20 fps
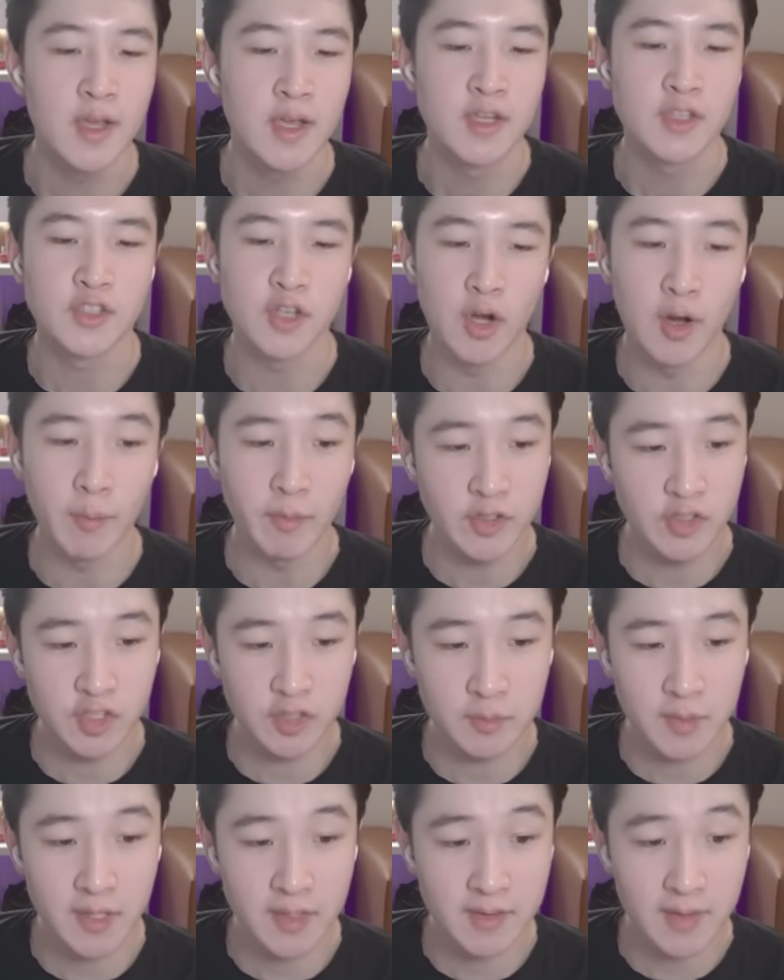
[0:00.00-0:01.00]
So I'm
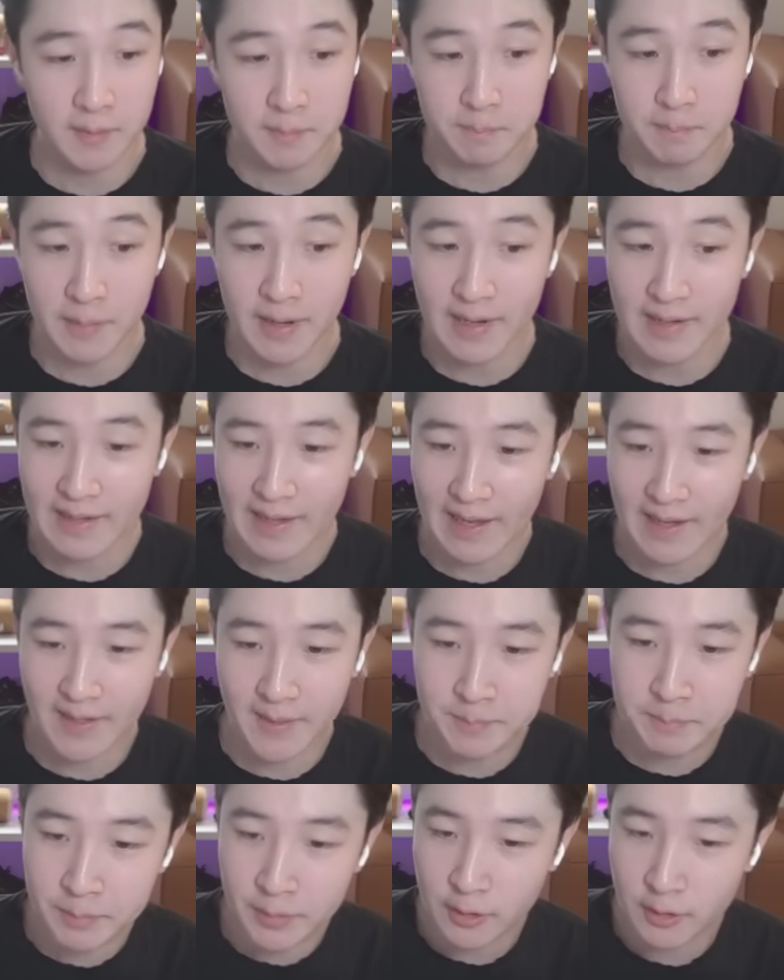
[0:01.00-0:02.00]
assuming they might add a
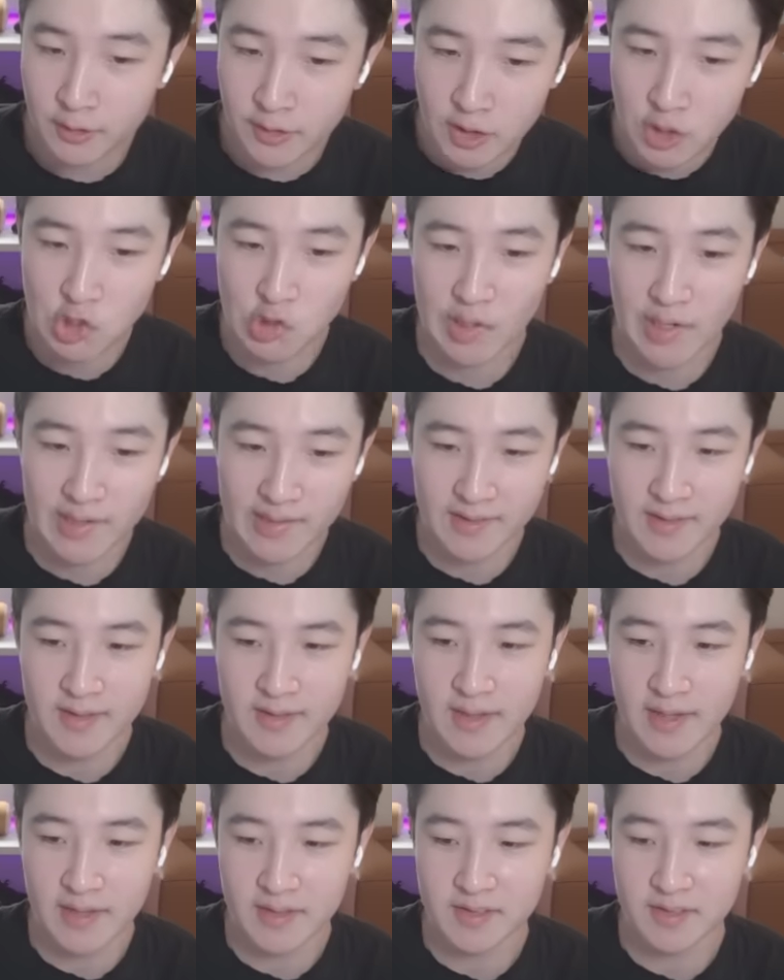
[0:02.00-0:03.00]
building trait in the
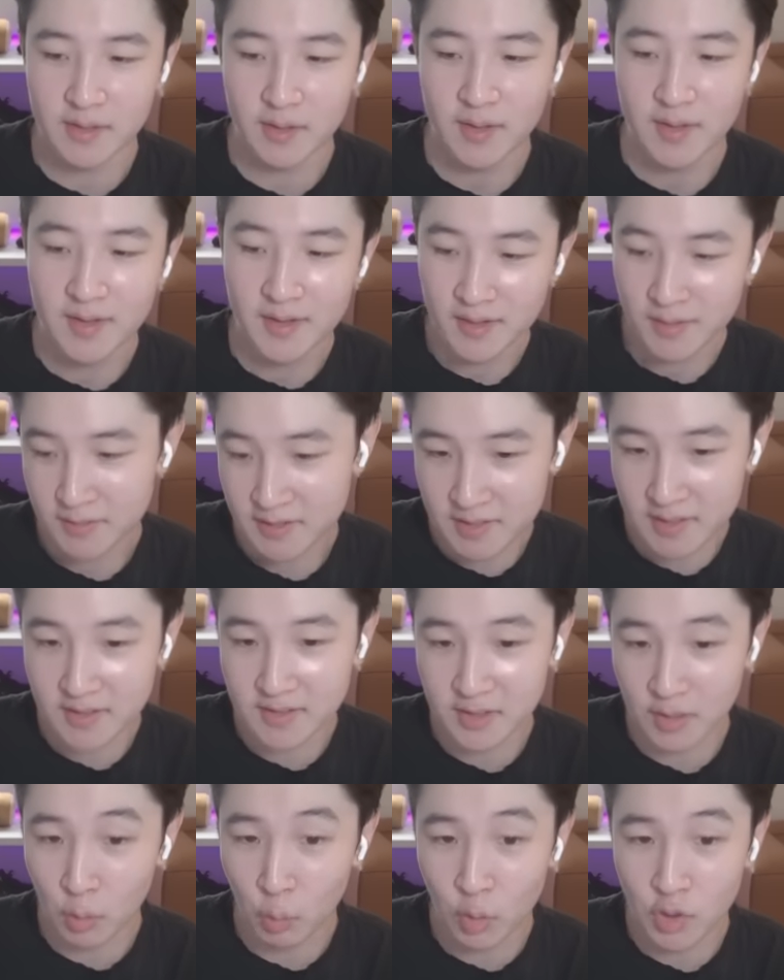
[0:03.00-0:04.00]
next
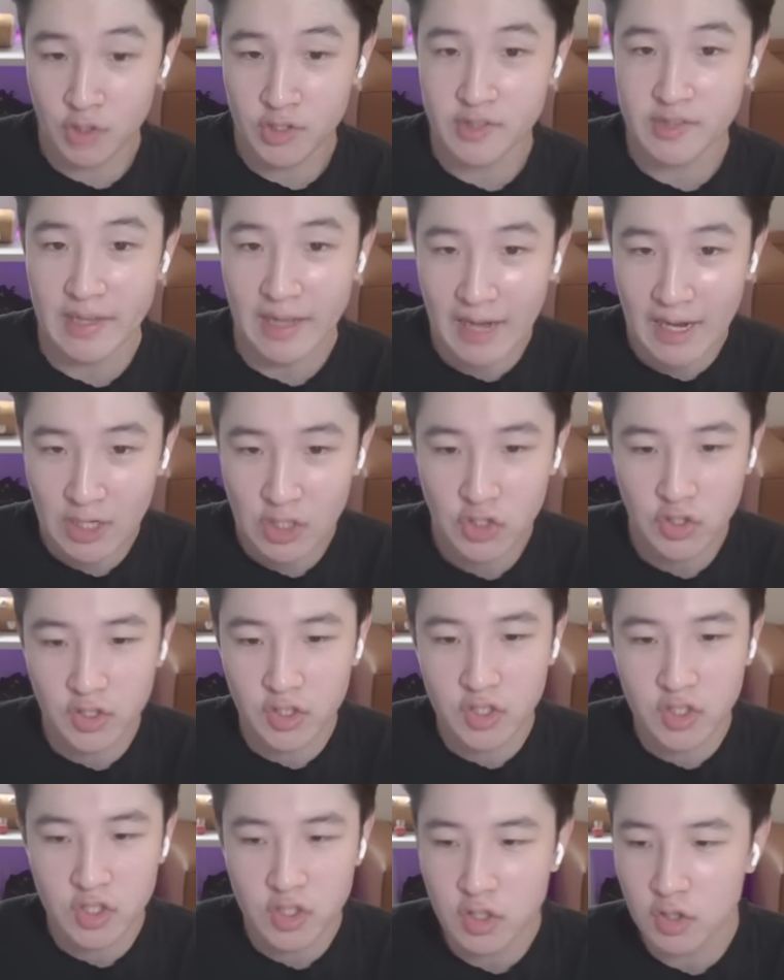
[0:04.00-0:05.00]
season, which is
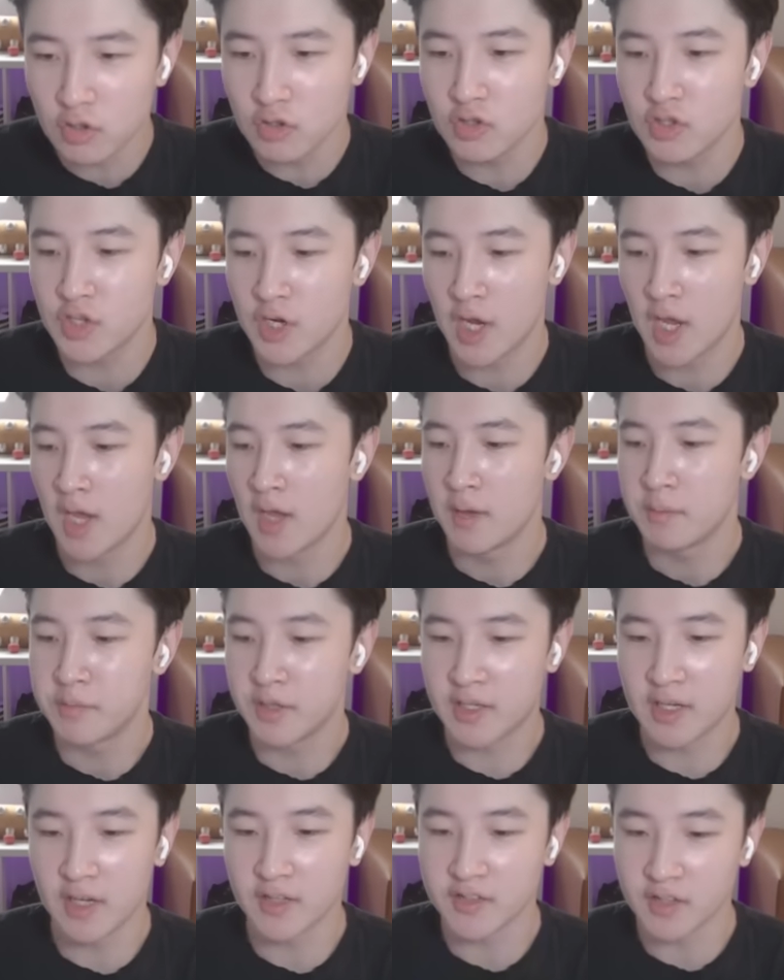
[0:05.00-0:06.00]
actually huge
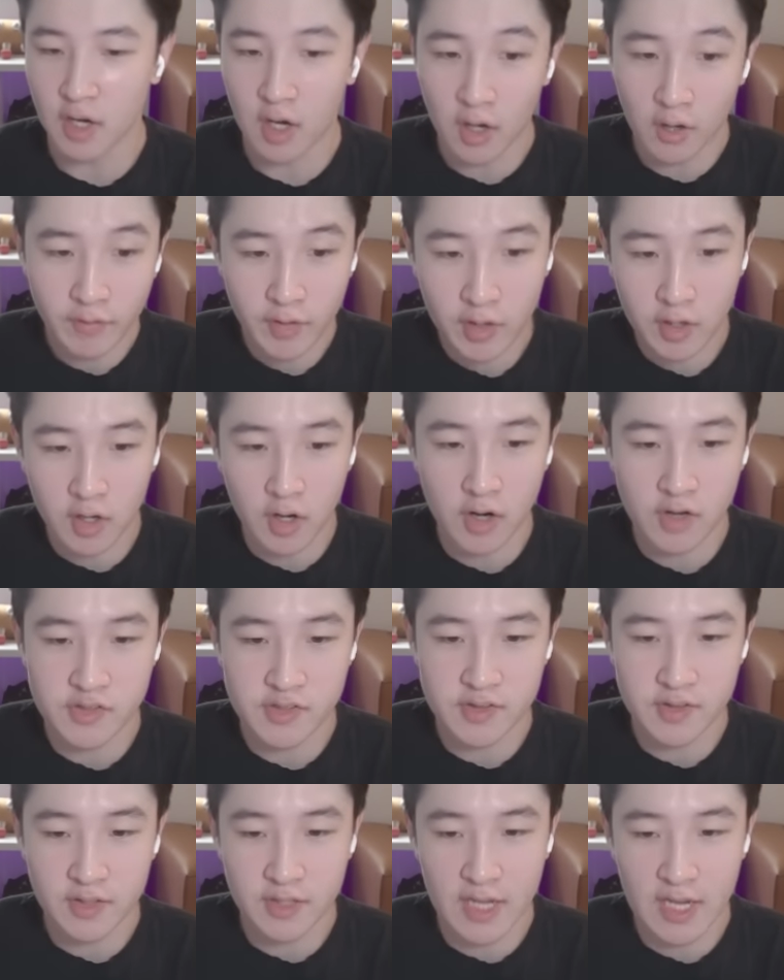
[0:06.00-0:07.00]
because all of the cards
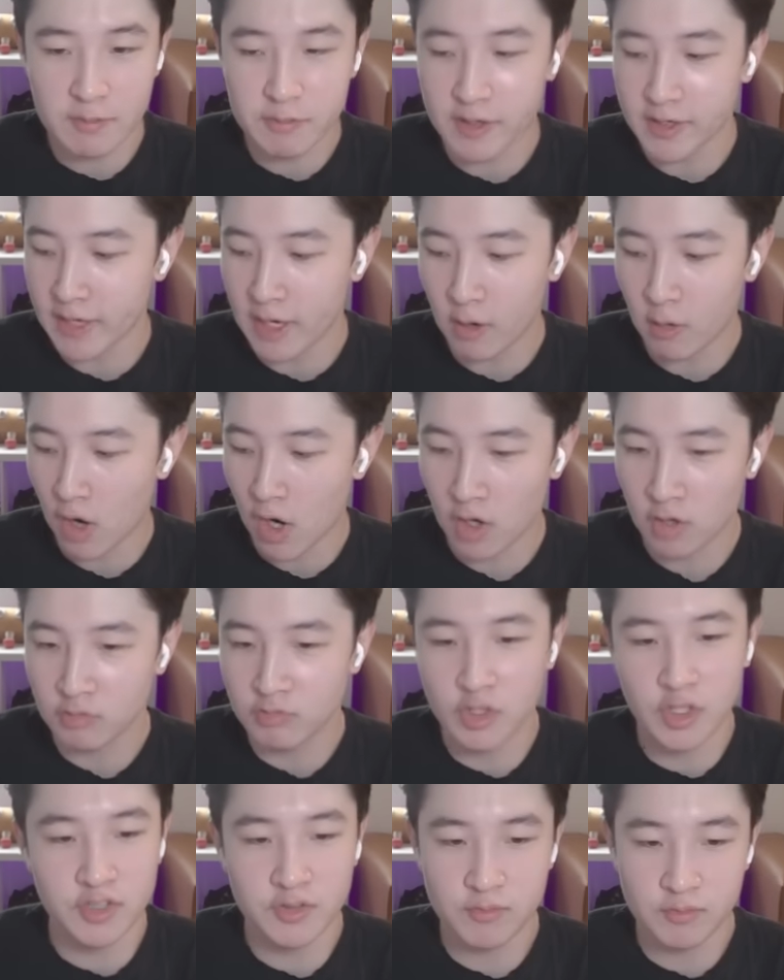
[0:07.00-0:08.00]
in the game right now are
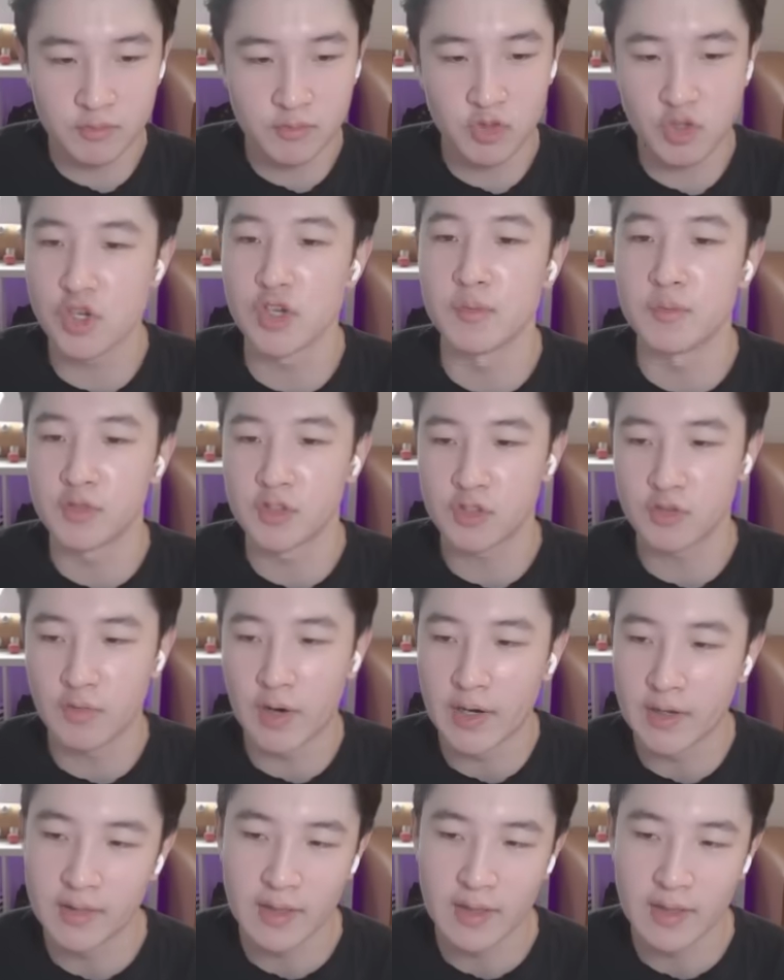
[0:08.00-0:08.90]
just troops, right?